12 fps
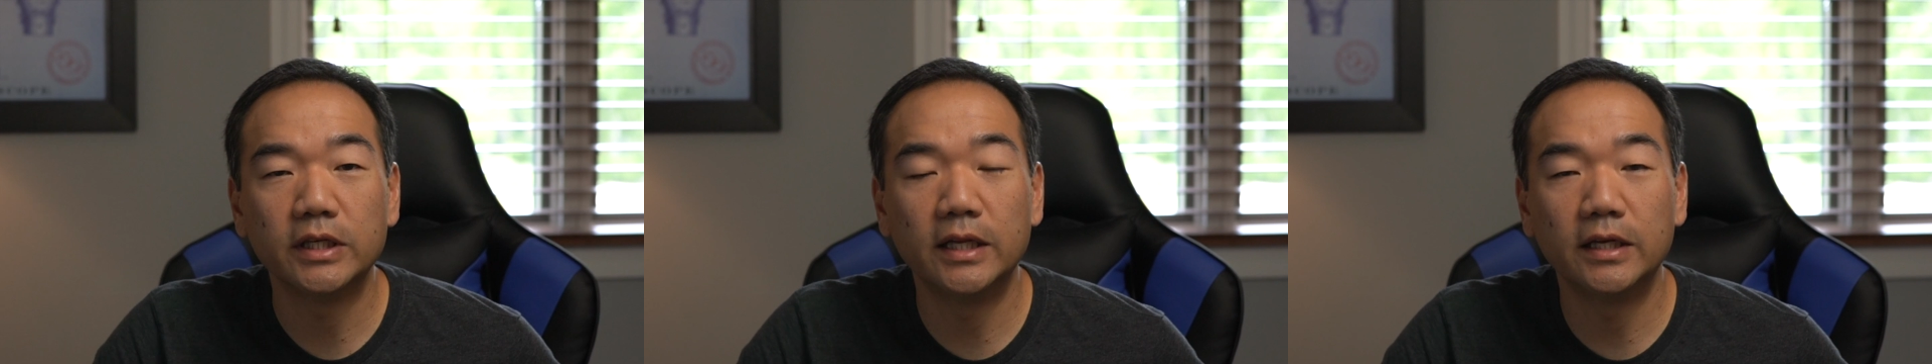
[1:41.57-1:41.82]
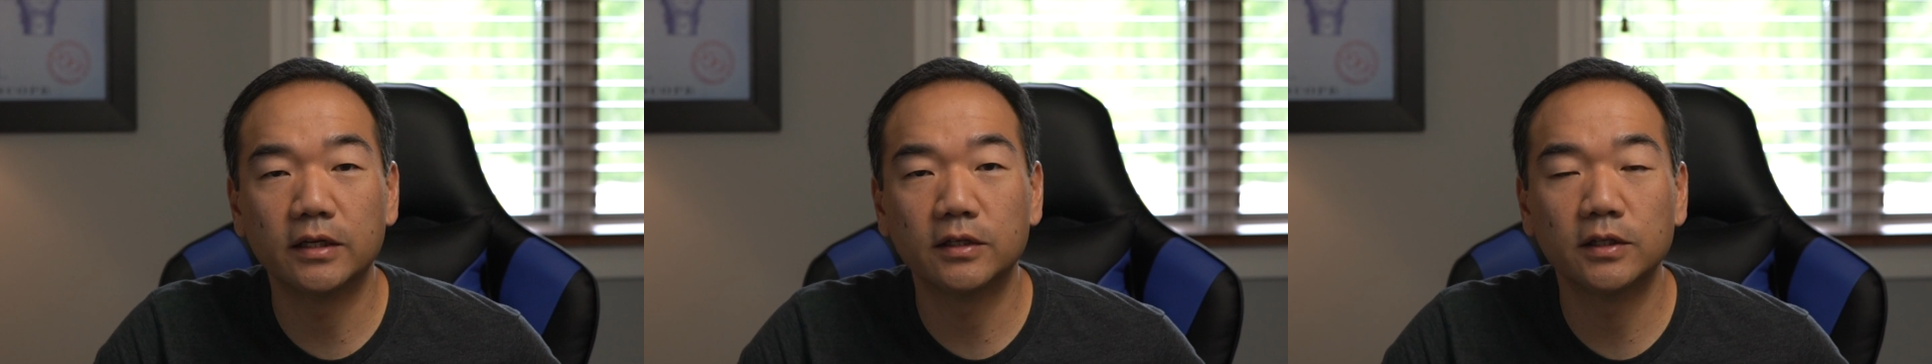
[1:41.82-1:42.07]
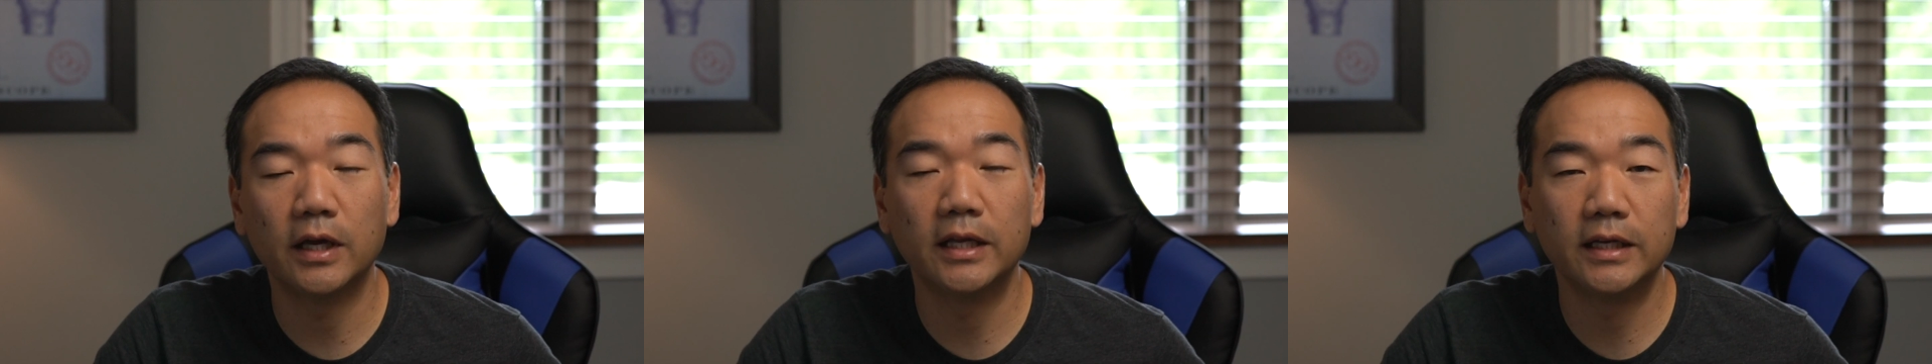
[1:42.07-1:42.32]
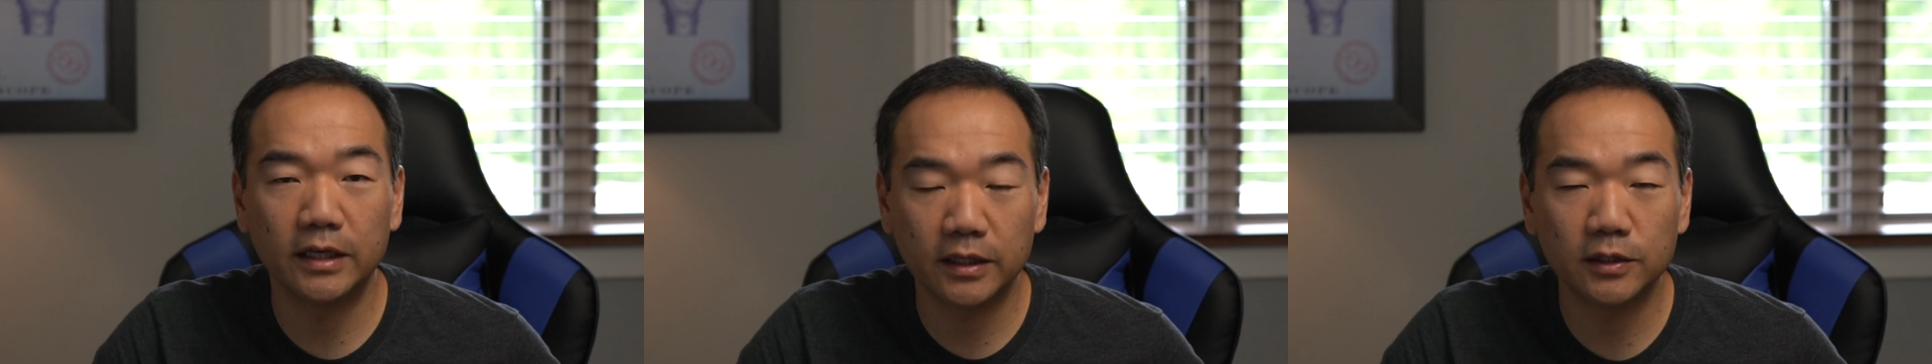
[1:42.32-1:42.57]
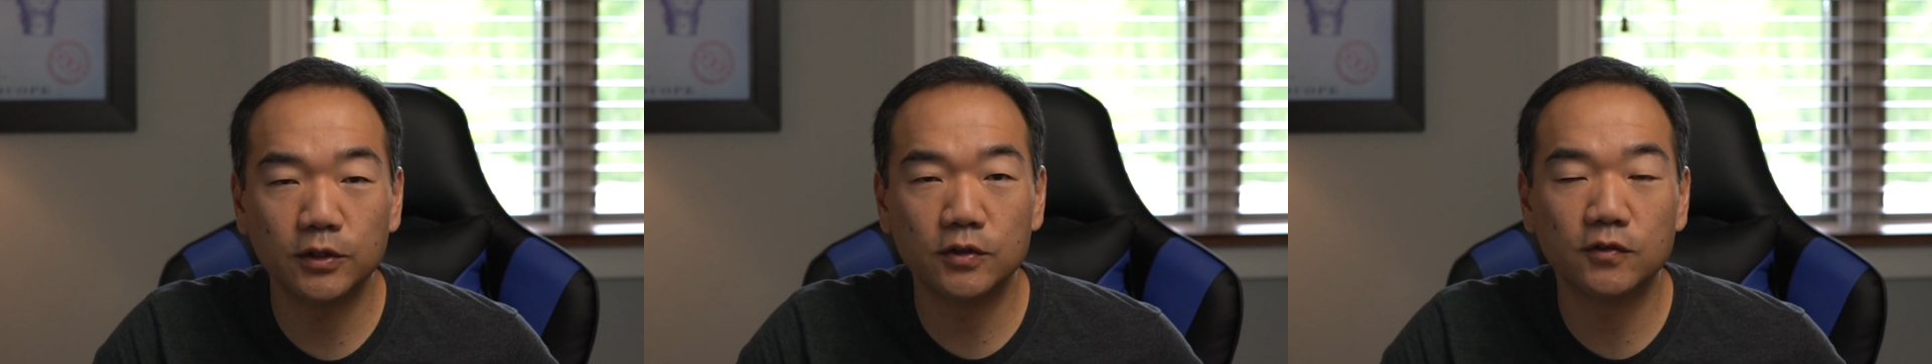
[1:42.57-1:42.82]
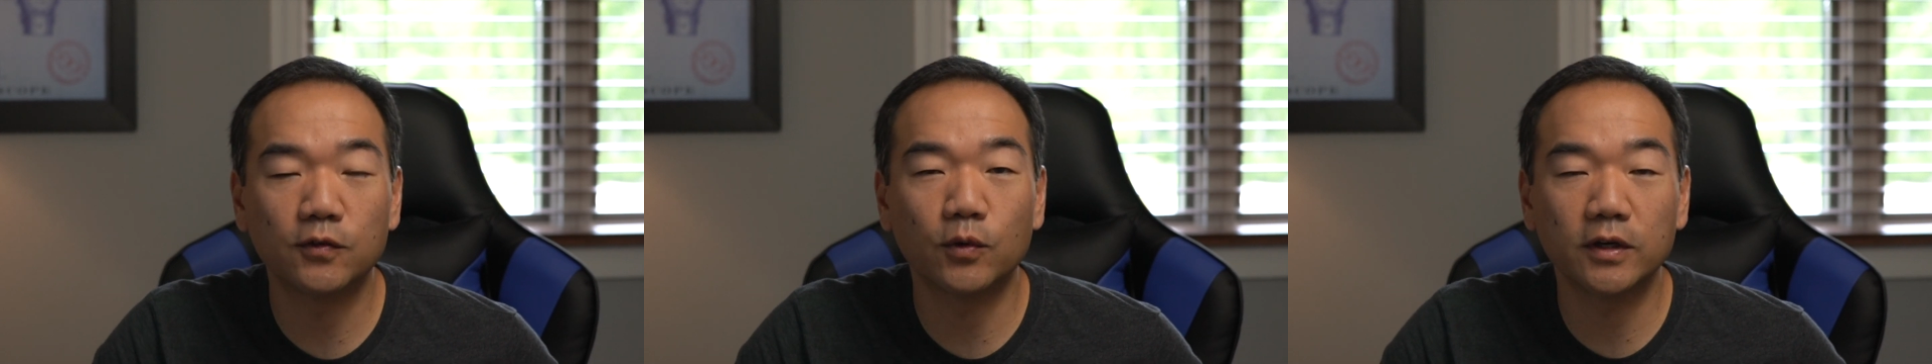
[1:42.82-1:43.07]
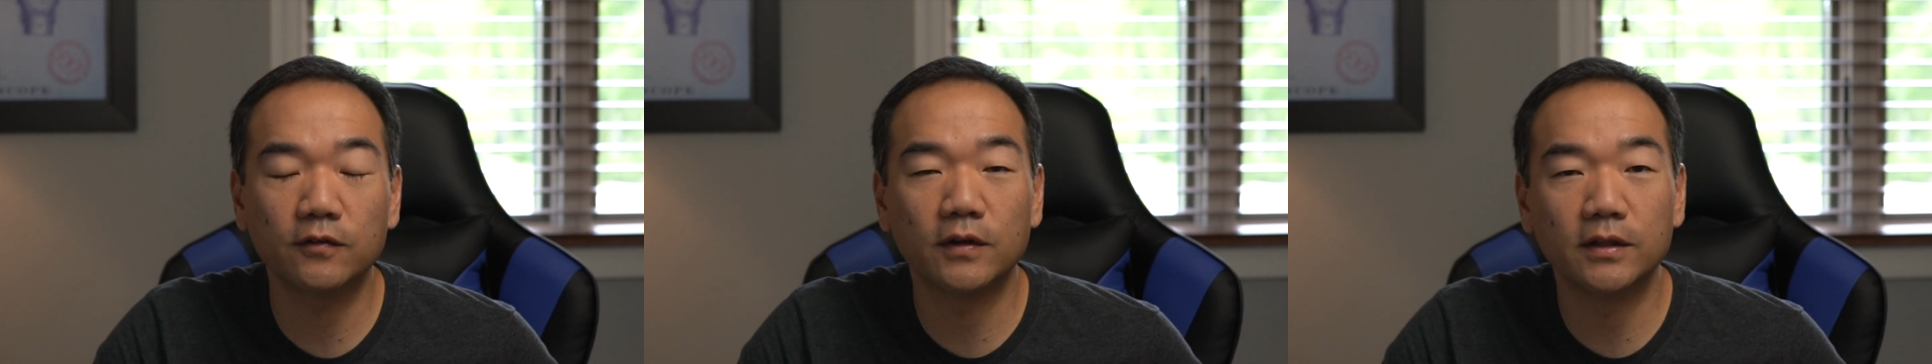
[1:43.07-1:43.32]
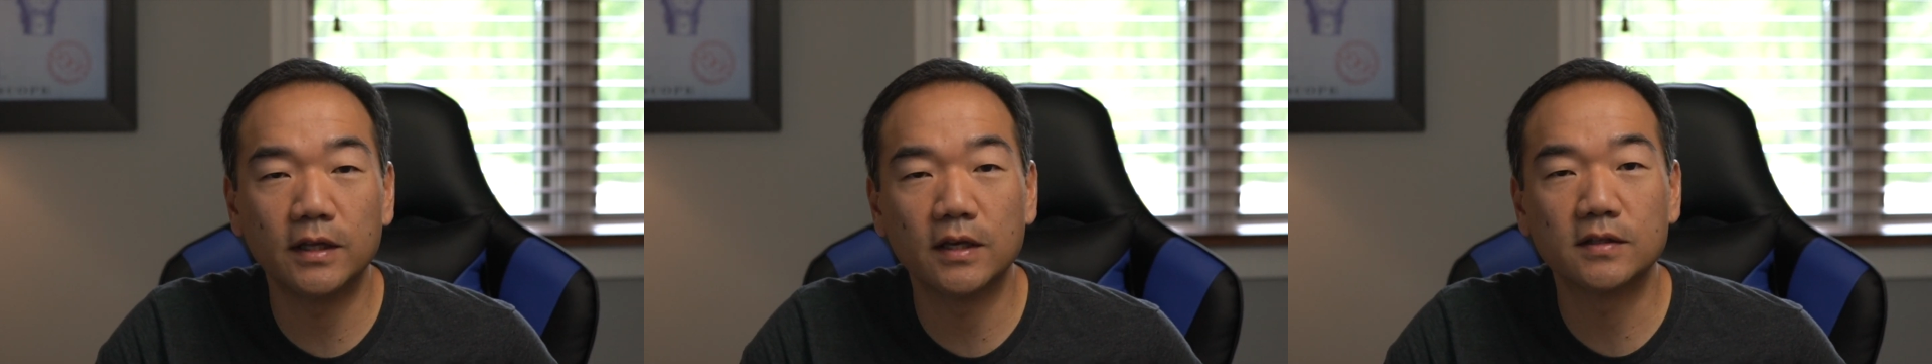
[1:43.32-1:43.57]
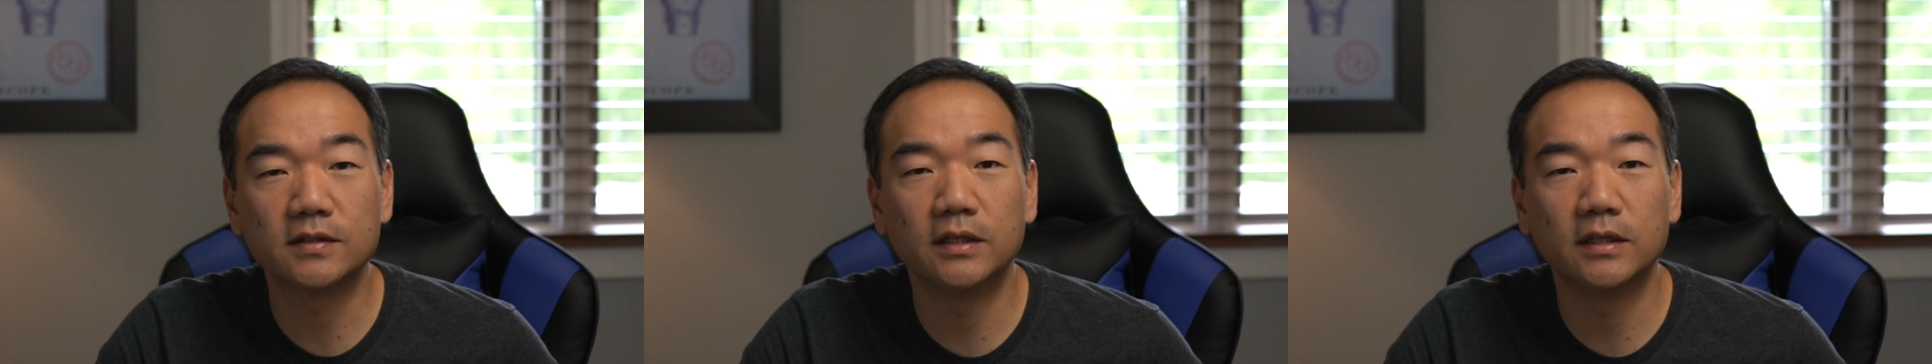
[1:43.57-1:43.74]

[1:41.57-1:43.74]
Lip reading: and it includes 4 different things.